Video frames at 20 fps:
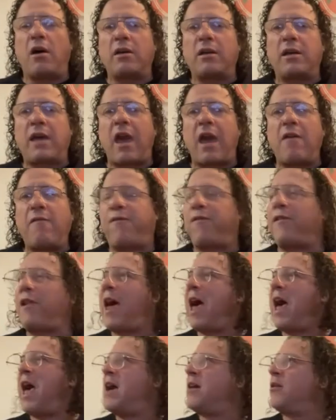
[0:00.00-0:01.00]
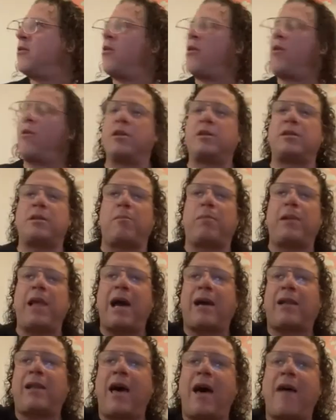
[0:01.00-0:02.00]
gay flag, or it's a
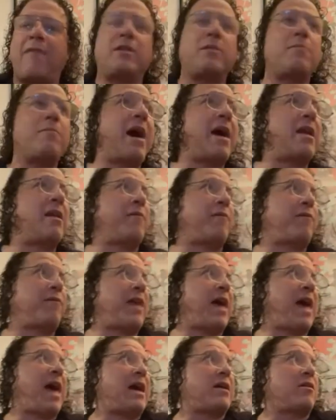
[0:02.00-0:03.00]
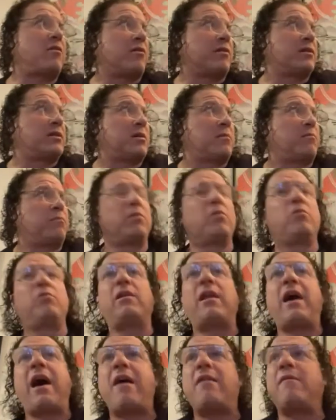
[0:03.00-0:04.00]
Black Lives Matter flag, or it's a Blue
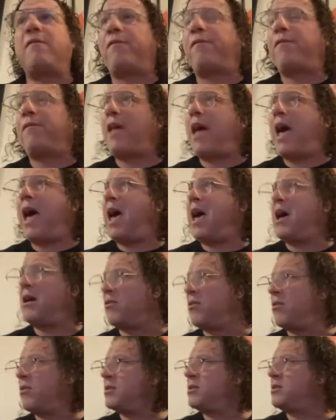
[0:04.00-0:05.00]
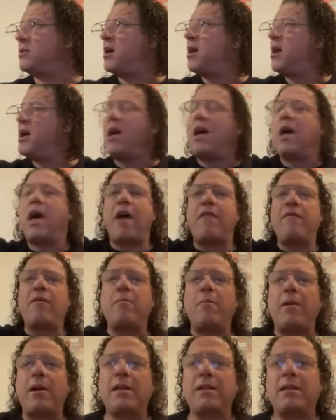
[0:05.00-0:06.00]
Lives flag, or it's
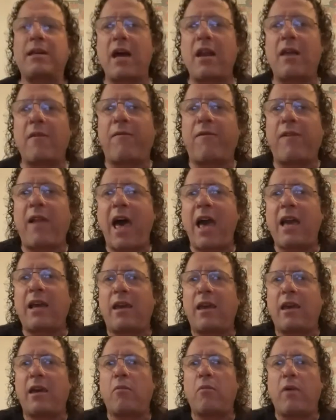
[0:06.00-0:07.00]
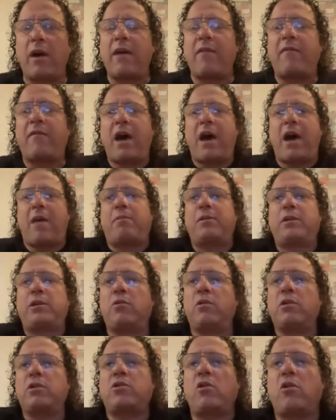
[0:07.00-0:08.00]
everybody's got a flag here. Whatever happened
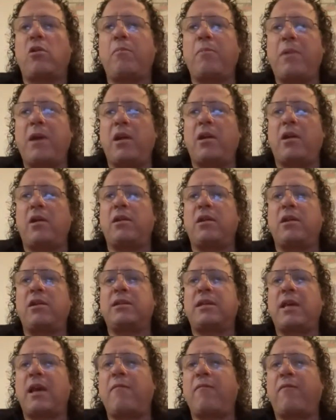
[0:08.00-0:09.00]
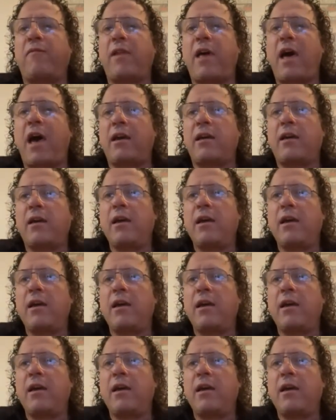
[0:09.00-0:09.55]
to us all being under the same flag?